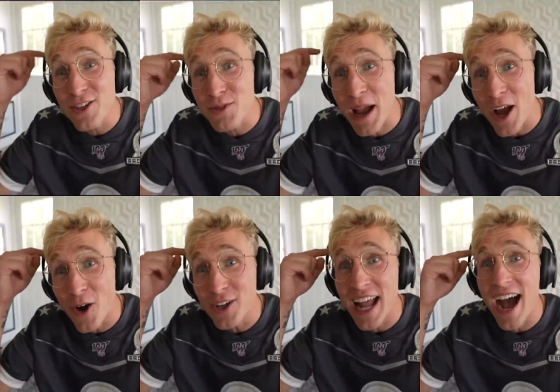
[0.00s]
use my
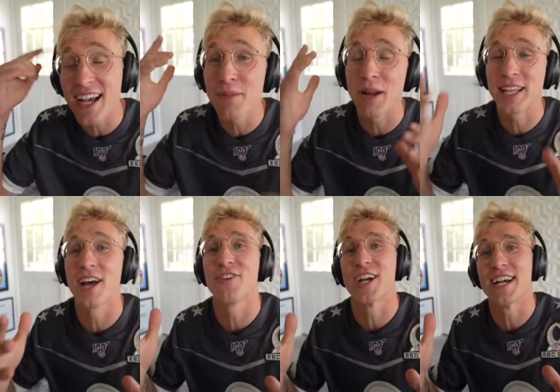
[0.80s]
own noggin, but I'd
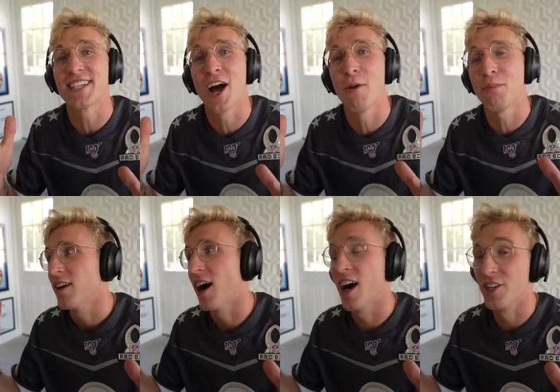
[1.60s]
love your guys' help.
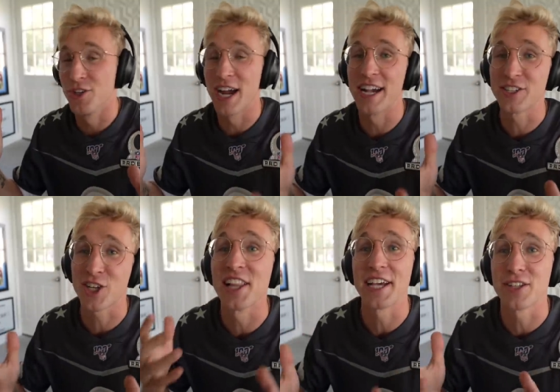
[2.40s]
Uh, you guys
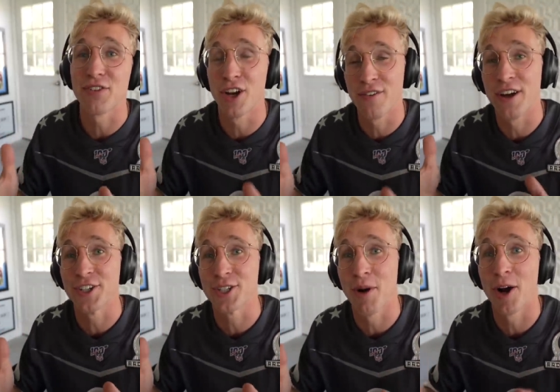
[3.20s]
collectively are very
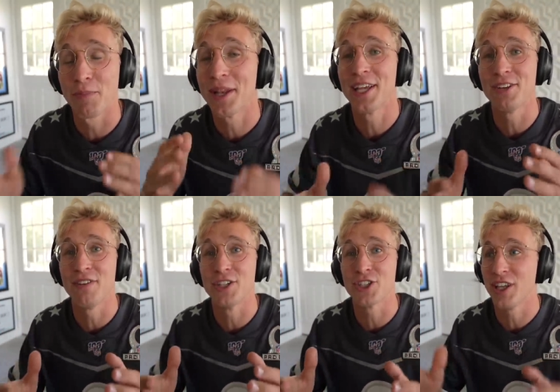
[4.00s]
smart, but
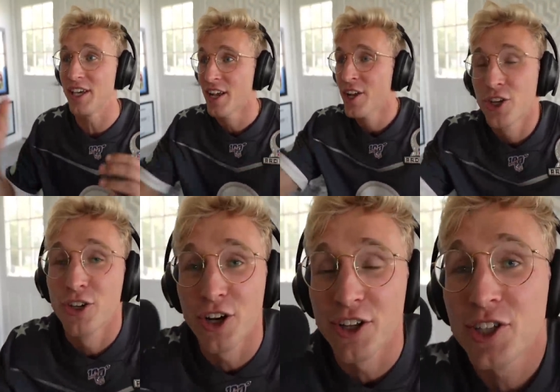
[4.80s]
individually, you're
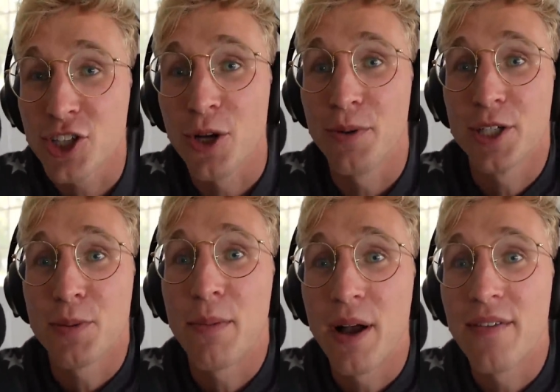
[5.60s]
literally the stupidest
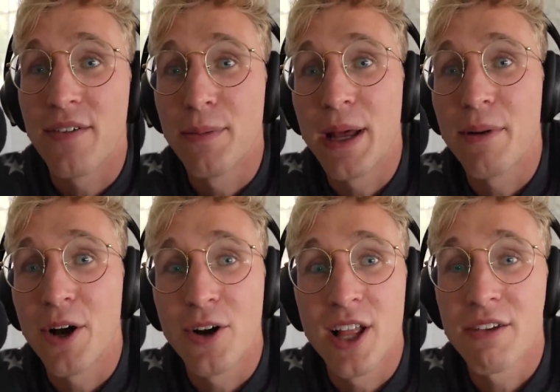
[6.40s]
people I've ever met in my
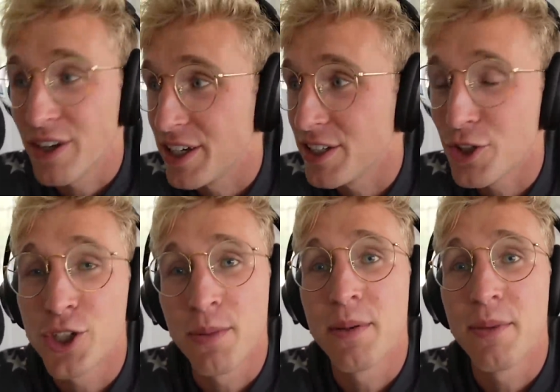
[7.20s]
whole life, and you should be